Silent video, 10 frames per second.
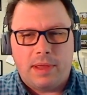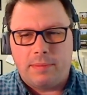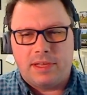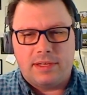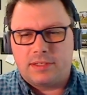
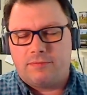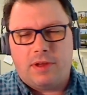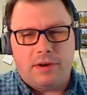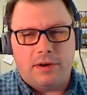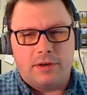Maybe it's
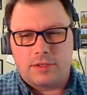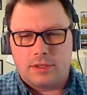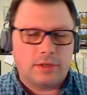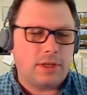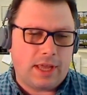funders
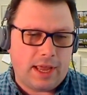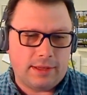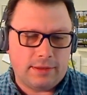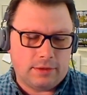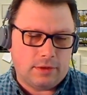looking at